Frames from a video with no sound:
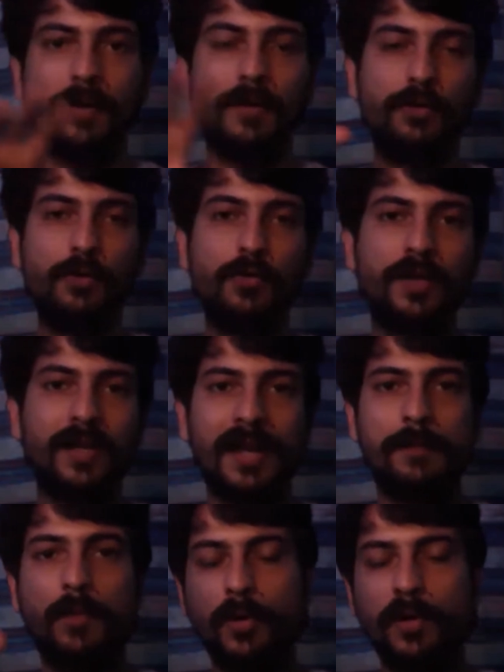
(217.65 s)
you
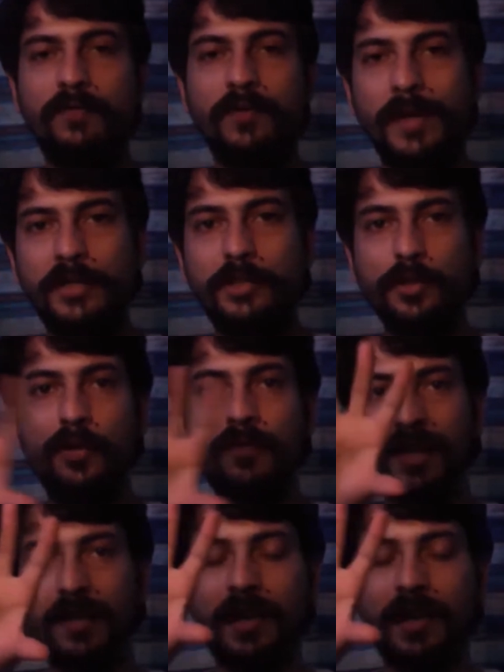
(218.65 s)
collect more information of that